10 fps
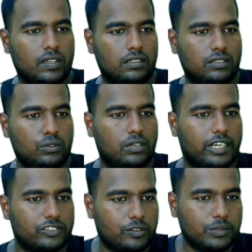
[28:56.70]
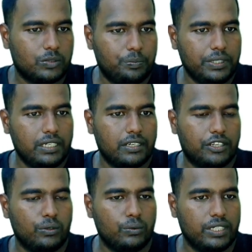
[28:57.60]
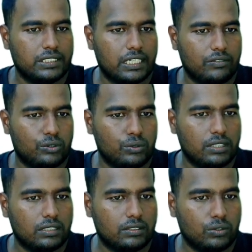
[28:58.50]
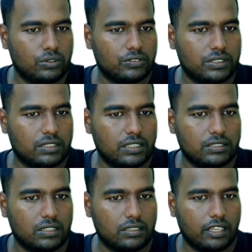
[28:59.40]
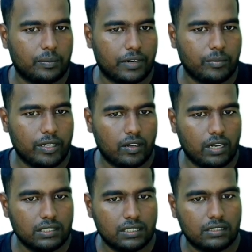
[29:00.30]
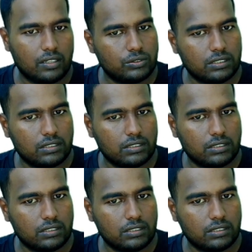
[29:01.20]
Two transformers P and Q each have 2000 turns on their primary coils and 1000